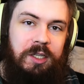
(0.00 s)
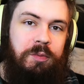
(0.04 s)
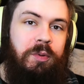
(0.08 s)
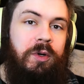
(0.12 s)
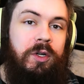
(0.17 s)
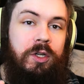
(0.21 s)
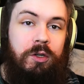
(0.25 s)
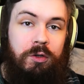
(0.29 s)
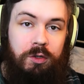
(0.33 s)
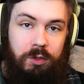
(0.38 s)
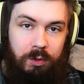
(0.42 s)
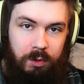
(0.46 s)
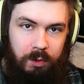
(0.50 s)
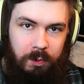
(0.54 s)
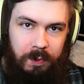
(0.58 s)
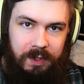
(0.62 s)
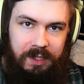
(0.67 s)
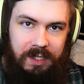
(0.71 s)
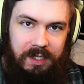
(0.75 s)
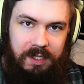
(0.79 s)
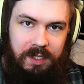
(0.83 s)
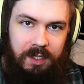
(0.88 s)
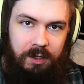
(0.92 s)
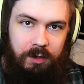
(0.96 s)
per usual with
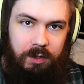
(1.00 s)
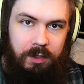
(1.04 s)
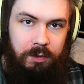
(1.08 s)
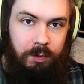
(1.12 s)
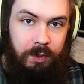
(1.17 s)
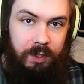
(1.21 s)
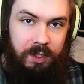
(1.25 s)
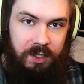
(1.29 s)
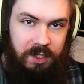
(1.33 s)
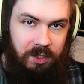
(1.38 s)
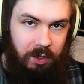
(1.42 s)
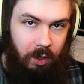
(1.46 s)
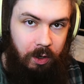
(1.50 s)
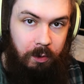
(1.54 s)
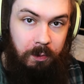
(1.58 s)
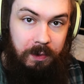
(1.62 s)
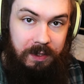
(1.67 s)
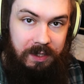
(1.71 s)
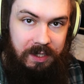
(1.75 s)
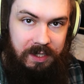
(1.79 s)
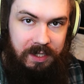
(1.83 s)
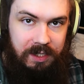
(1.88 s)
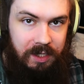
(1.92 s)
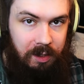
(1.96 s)
this series, we're going to start
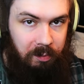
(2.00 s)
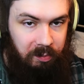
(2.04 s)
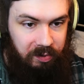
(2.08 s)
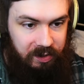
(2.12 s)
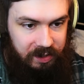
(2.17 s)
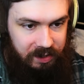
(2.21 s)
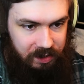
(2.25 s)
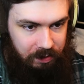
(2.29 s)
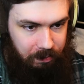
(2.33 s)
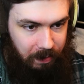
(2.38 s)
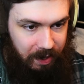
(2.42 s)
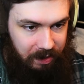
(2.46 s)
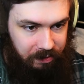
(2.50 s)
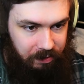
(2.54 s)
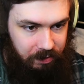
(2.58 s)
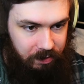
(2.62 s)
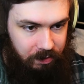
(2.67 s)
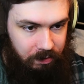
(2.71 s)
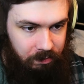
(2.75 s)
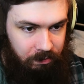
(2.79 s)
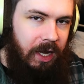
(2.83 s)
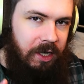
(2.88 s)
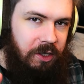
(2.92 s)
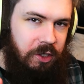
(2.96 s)
with the simplest
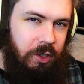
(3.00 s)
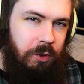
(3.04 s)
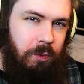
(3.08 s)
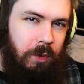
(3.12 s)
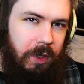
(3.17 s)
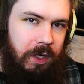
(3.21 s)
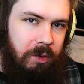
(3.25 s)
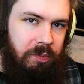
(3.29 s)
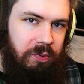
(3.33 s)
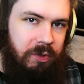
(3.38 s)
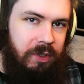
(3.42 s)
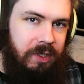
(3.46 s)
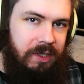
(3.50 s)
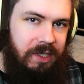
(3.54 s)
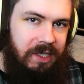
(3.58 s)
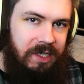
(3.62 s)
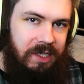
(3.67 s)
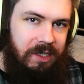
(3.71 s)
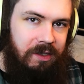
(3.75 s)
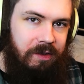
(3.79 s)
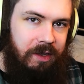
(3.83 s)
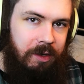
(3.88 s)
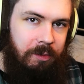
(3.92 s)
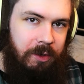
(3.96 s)
method. I do want to put a
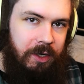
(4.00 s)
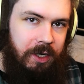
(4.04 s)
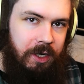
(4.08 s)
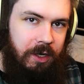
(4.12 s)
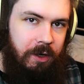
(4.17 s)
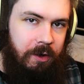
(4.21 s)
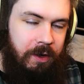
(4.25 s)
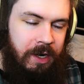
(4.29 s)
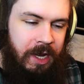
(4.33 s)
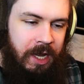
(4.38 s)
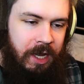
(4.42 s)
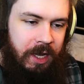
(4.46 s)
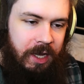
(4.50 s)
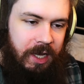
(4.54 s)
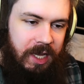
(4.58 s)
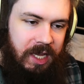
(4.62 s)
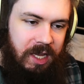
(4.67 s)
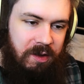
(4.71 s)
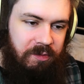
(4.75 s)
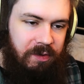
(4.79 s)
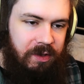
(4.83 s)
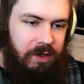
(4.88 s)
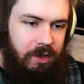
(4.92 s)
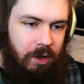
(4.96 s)
disclaimer here.
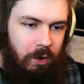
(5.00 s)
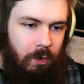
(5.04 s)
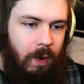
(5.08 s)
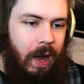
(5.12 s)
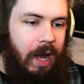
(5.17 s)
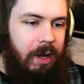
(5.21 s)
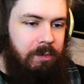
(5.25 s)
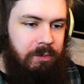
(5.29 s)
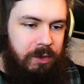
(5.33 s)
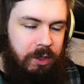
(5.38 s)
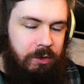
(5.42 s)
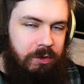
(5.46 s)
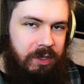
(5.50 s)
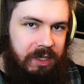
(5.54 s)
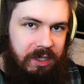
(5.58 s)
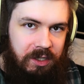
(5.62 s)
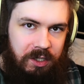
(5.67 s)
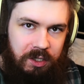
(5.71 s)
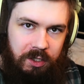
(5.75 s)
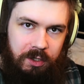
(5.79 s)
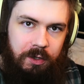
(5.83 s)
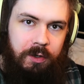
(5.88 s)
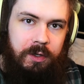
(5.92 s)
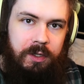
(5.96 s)
Even though I'm using
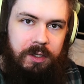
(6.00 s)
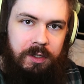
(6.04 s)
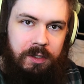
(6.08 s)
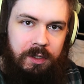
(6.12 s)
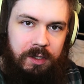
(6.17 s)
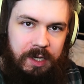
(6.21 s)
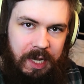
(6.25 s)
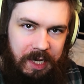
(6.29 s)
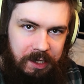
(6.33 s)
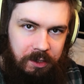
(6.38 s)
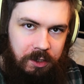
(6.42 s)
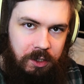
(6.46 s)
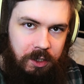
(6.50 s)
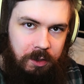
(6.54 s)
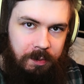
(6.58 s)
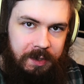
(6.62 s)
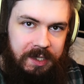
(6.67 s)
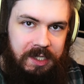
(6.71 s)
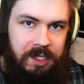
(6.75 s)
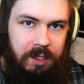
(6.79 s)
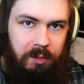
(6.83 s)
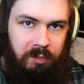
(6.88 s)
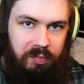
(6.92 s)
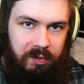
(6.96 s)
certain
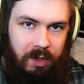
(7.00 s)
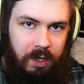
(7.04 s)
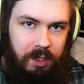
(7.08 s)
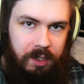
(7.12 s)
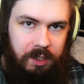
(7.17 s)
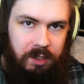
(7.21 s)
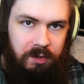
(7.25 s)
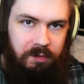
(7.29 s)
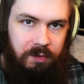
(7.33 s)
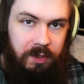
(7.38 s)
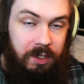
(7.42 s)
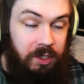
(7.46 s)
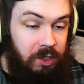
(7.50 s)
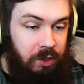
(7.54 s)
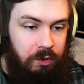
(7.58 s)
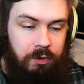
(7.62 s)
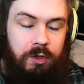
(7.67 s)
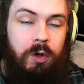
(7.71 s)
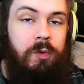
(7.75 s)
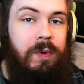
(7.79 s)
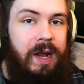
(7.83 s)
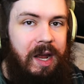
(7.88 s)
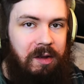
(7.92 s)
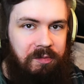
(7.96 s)
instruments and plugins for this, you
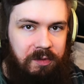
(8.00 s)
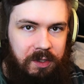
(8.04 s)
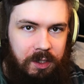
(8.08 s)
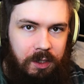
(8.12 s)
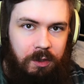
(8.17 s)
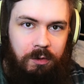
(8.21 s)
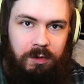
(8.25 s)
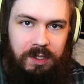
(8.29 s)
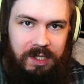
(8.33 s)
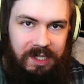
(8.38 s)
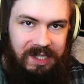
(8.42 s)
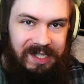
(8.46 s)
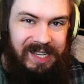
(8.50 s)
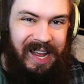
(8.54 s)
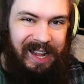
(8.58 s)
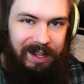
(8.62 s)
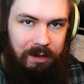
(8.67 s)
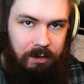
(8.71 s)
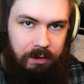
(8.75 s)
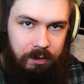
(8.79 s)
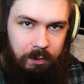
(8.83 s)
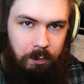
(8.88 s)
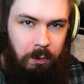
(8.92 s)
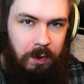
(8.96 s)
don't have to use
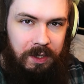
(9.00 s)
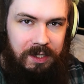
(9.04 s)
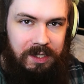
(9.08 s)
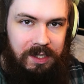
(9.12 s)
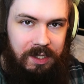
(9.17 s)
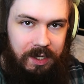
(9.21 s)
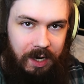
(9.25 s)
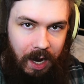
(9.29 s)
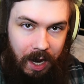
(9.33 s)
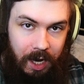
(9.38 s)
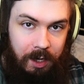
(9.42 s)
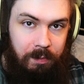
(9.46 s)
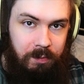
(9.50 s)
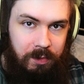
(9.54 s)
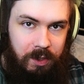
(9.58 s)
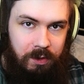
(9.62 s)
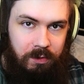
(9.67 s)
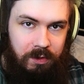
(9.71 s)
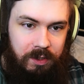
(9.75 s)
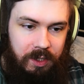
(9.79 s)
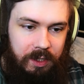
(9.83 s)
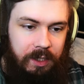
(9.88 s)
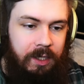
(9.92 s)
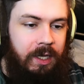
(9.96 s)
exactly the ones that I'm
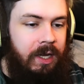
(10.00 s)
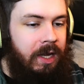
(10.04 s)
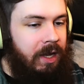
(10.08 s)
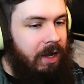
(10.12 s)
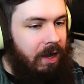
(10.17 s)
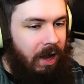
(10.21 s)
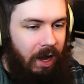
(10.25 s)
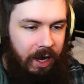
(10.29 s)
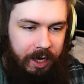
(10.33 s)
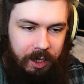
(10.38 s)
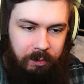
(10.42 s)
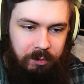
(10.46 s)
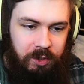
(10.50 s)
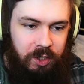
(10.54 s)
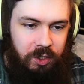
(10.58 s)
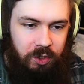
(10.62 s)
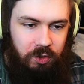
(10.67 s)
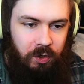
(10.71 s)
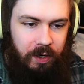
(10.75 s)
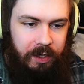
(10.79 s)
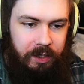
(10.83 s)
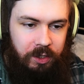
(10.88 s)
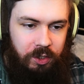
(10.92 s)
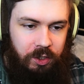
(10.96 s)
using. I am just
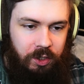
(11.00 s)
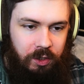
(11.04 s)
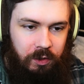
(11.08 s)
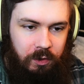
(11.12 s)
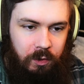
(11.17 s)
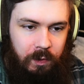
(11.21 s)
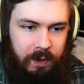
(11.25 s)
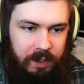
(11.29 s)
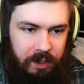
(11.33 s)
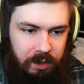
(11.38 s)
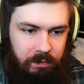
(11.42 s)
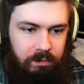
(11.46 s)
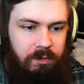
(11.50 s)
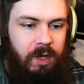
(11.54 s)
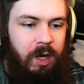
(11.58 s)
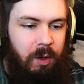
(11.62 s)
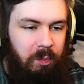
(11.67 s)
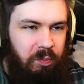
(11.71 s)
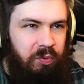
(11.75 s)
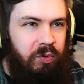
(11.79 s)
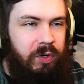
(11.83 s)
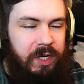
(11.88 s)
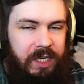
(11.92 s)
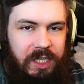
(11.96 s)
trying to show you in a
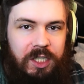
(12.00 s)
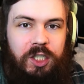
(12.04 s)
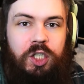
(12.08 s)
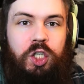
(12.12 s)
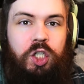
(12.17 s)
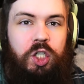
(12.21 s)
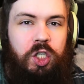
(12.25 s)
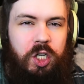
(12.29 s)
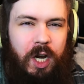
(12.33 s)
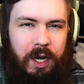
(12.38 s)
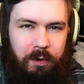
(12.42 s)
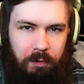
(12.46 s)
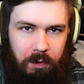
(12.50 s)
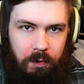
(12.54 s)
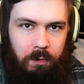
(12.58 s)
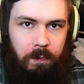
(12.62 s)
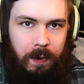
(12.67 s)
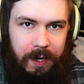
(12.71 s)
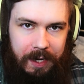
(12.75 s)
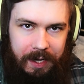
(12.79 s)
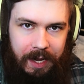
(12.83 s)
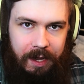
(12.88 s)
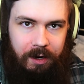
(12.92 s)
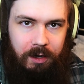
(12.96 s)
pretty general
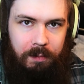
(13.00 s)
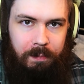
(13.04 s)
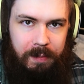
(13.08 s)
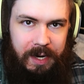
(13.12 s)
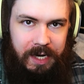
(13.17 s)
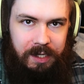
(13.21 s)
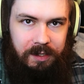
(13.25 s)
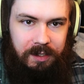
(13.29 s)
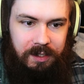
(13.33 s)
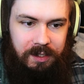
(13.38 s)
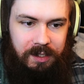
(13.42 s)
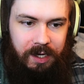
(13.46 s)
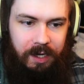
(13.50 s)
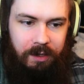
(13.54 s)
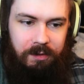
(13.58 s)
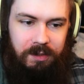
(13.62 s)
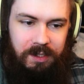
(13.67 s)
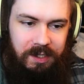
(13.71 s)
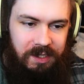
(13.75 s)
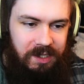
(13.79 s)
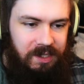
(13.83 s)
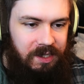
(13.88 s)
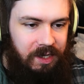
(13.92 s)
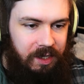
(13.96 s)
way how to make these sounds
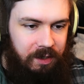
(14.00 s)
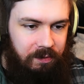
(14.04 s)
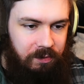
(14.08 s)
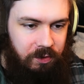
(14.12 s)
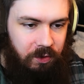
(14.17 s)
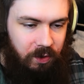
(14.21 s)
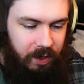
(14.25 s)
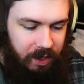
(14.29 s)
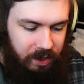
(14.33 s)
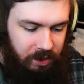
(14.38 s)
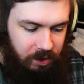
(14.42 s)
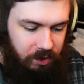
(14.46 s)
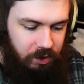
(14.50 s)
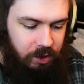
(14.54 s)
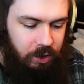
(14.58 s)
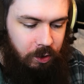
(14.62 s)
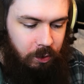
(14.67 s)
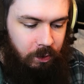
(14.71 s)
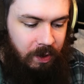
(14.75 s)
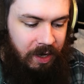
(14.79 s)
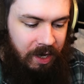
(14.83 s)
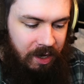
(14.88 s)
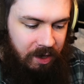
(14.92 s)
instead of trying to do